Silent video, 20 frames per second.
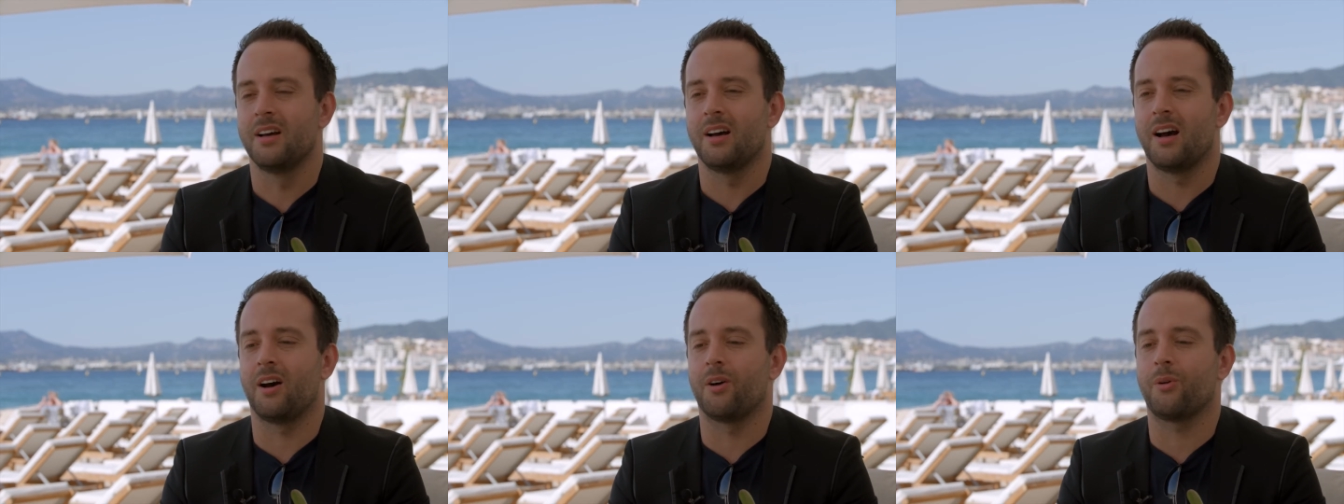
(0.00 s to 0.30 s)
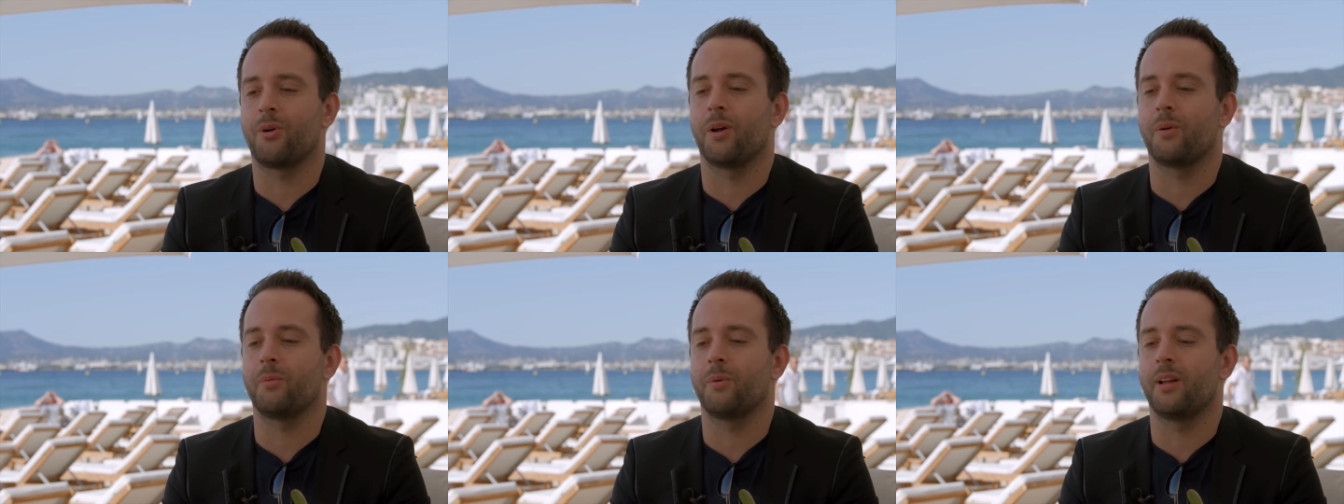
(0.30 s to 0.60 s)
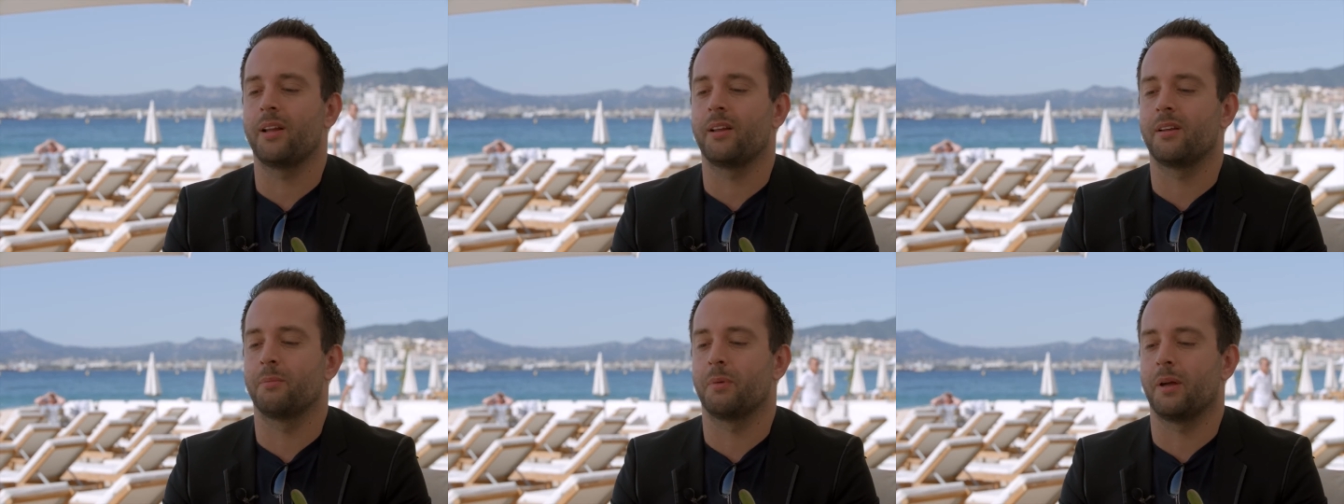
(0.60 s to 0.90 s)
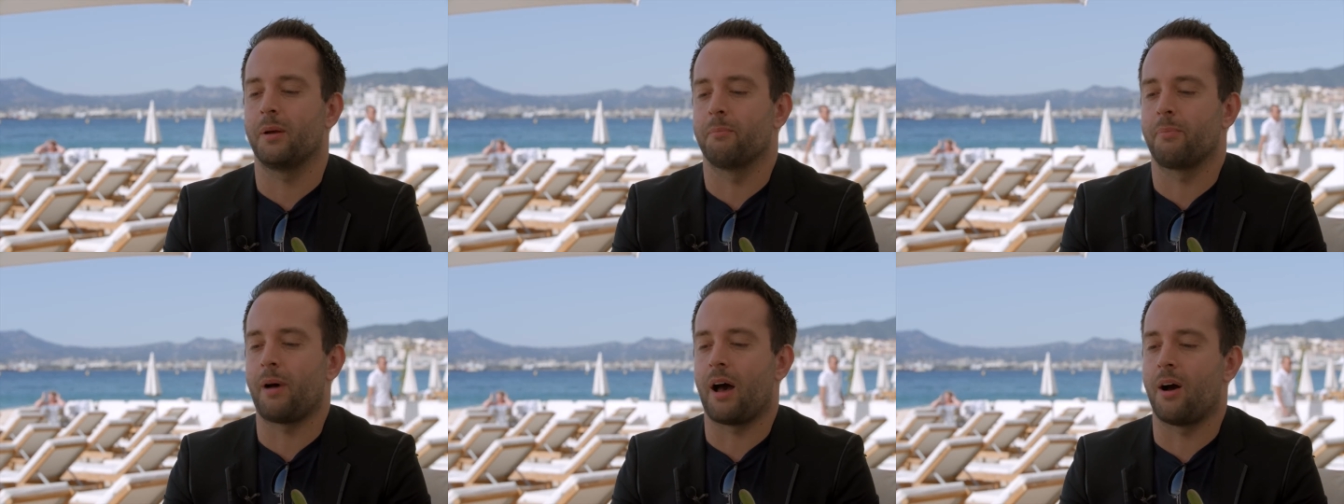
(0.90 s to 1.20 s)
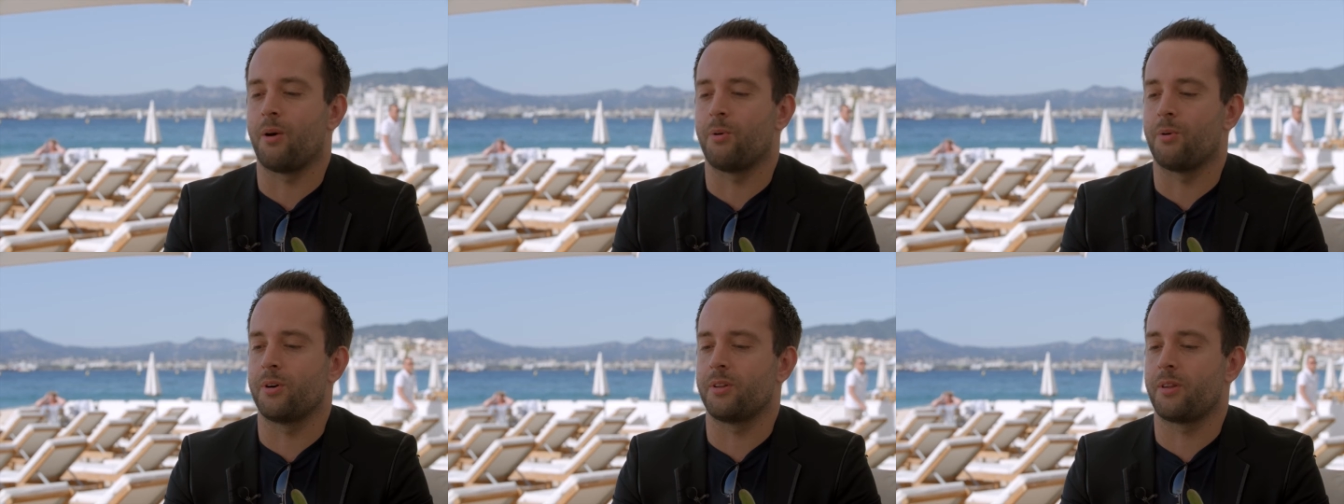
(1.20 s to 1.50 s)
how can we
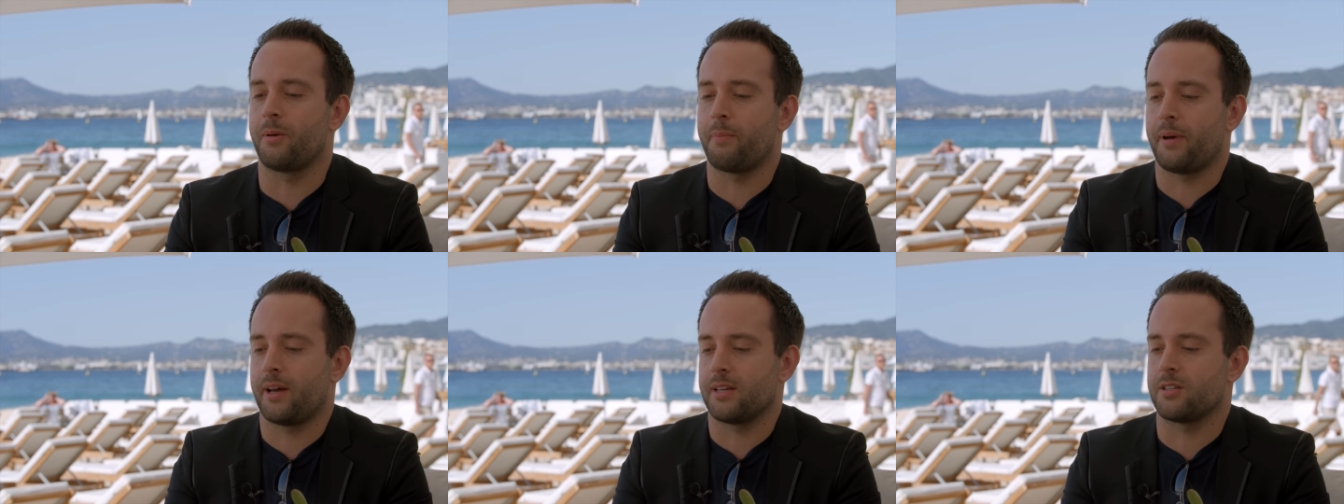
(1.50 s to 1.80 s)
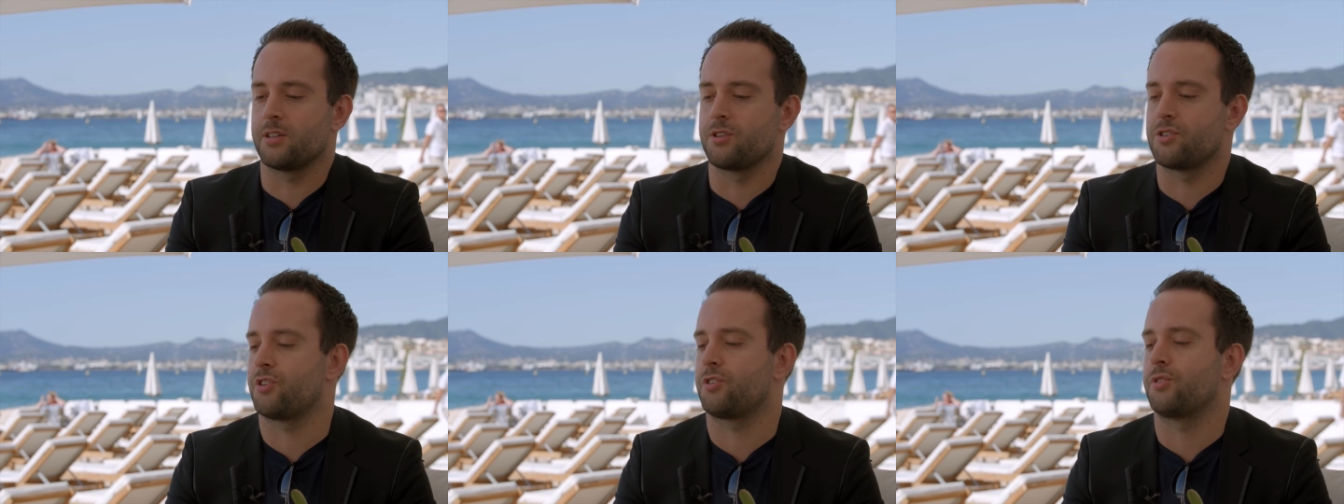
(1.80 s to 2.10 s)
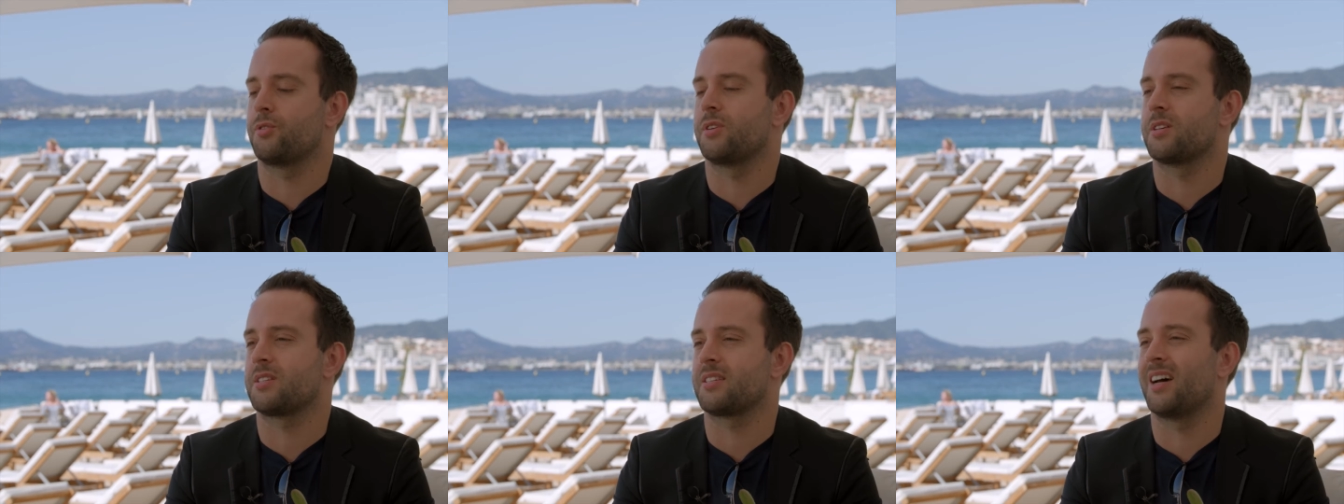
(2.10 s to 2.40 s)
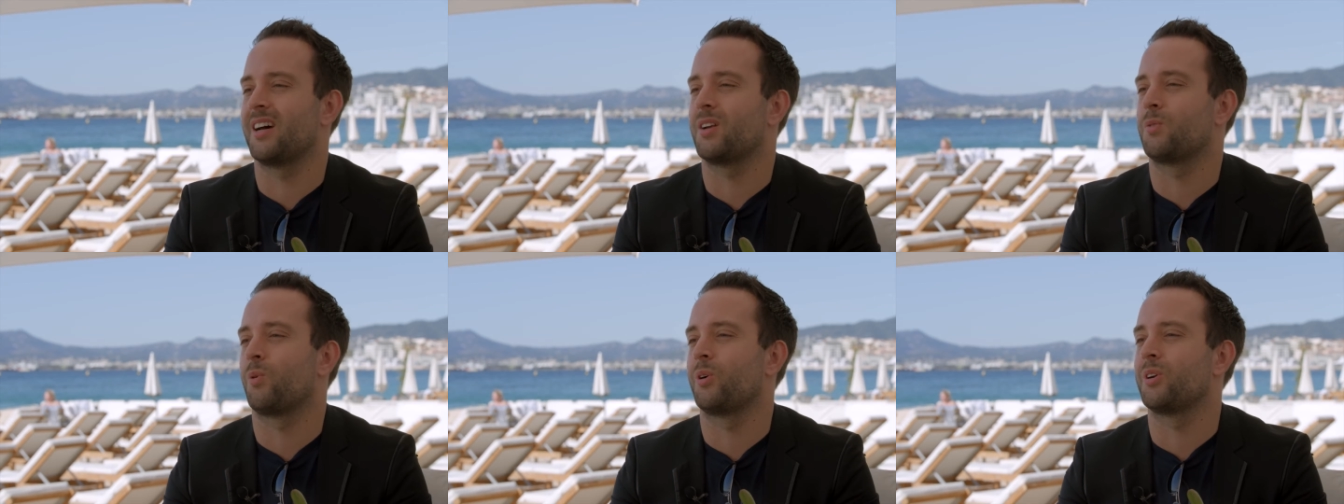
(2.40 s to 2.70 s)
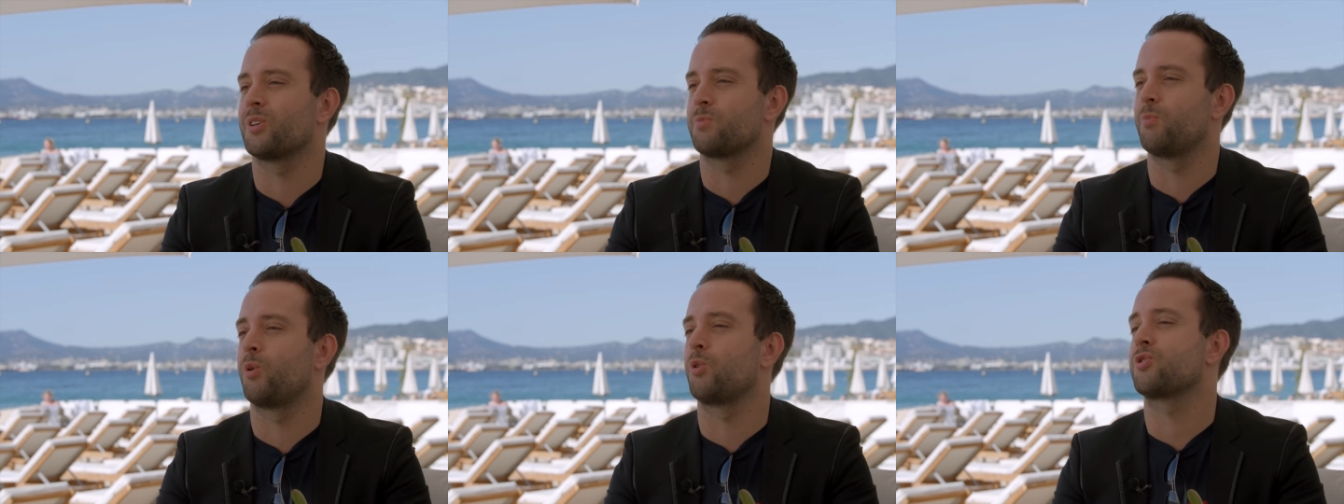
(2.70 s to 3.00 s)
empower the passenger to decide what
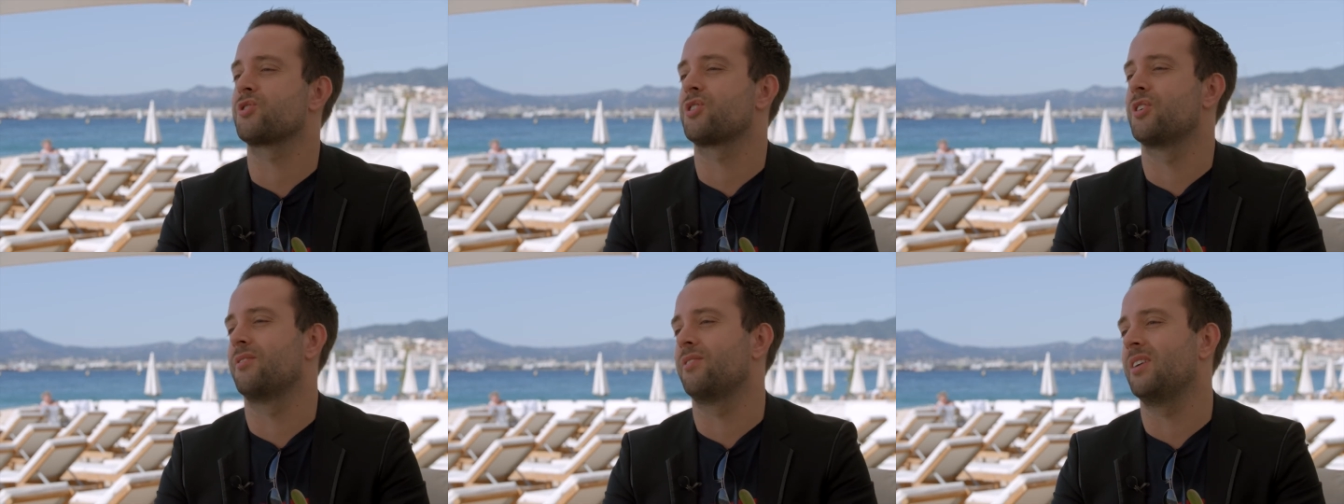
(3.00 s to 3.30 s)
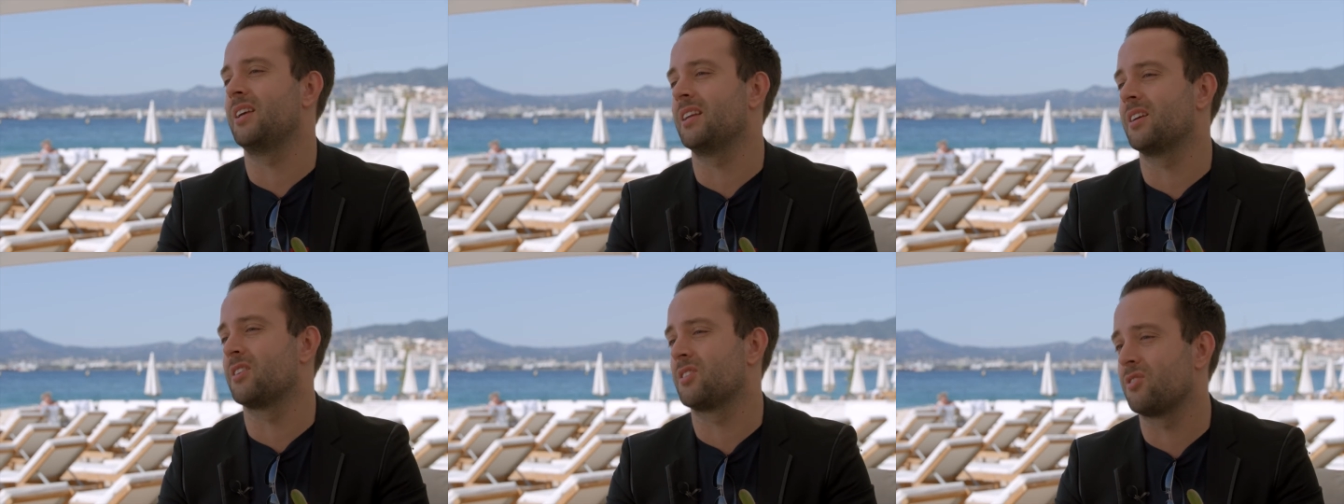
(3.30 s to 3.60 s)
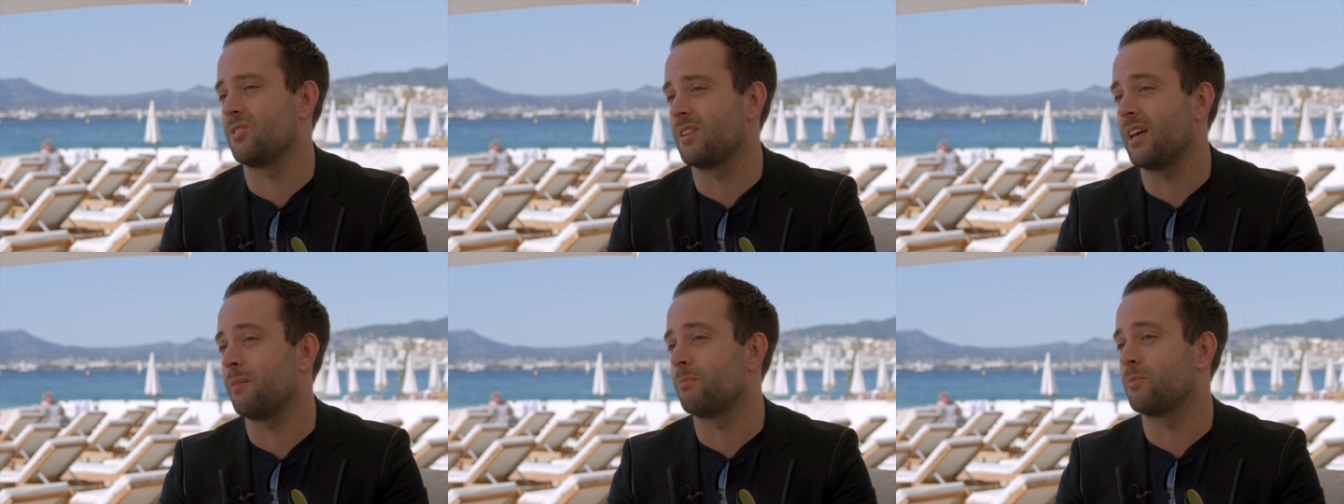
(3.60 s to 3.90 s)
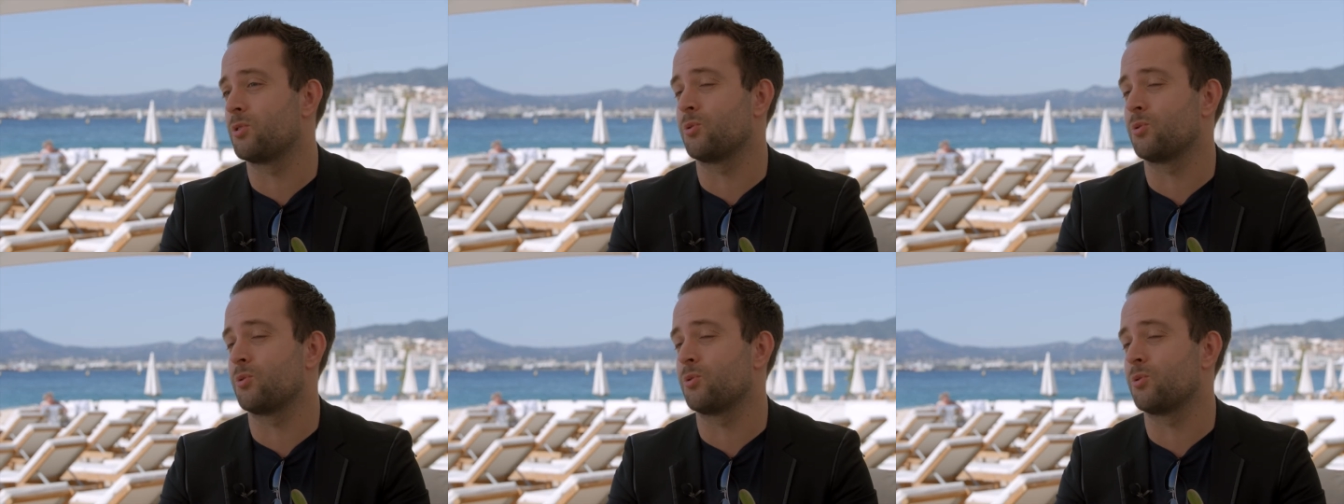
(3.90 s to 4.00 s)
is most convenient to them,